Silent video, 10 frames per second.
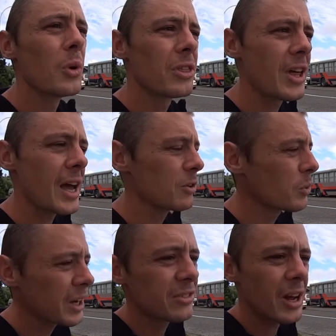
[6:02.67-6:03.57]
with that is
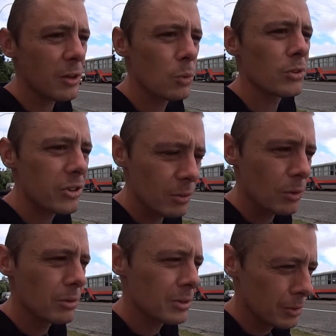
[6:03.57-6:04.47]
when he wants
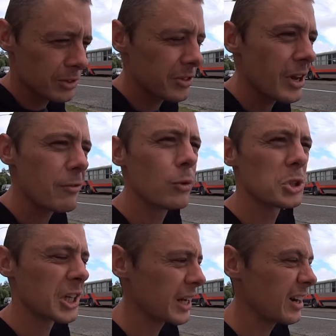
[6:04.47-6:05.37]
to start
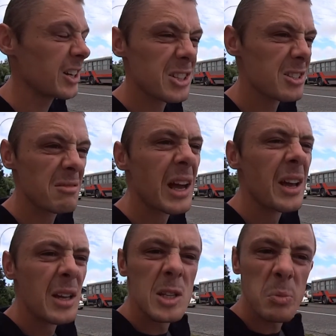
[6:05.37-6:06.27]
forging ahead, I just
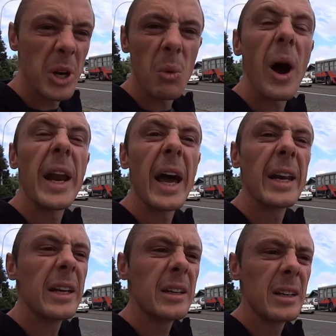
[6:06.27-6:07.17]
spin a
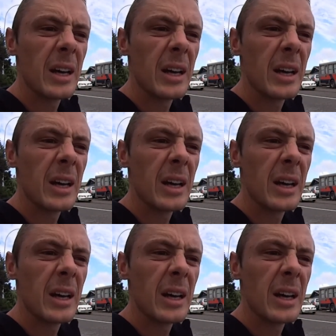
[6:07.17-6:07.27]
180,